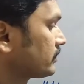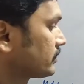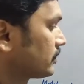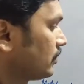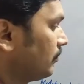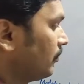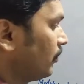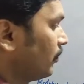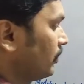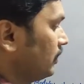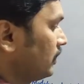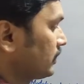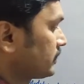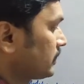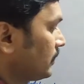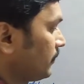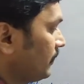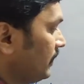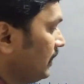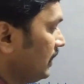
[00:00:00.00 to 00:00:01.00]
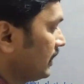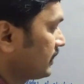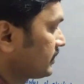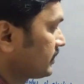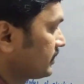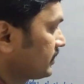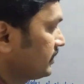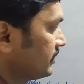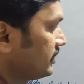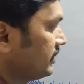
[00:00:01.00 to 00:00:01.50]
So modulus of
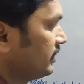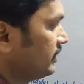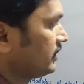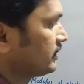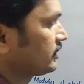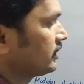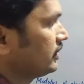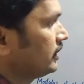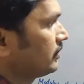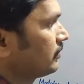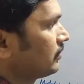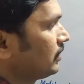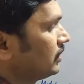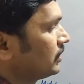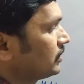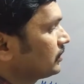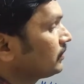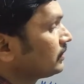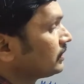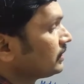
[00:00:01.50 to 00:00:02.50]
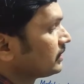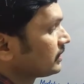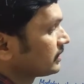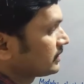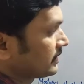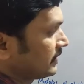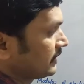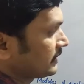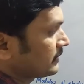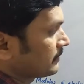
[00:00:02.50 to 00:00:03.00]
elasticity is equal to
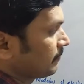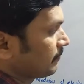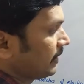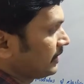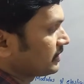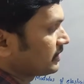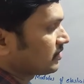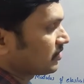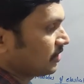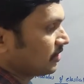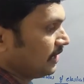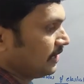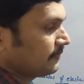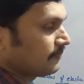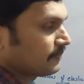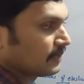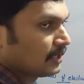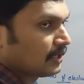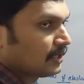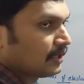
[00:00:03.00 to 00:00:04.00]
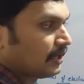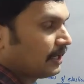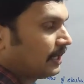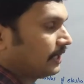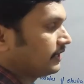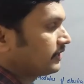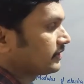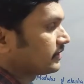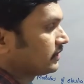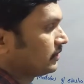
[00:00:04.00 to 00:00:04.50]
stress by strain,
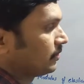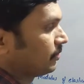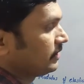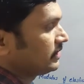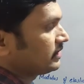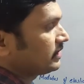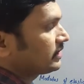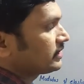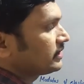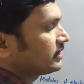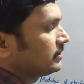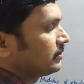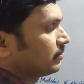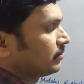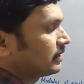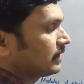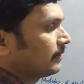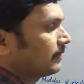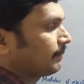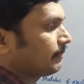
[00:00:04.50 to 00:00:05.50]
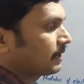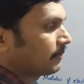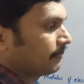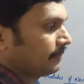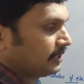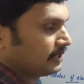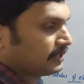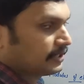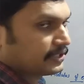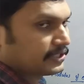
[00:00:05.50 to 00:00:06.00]
and its unit is Newton per
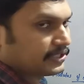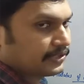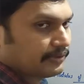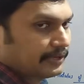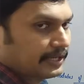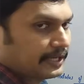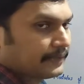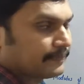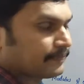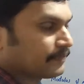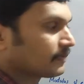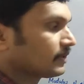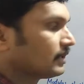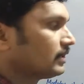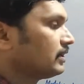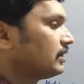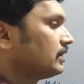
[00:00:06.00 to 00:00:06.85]
meter square,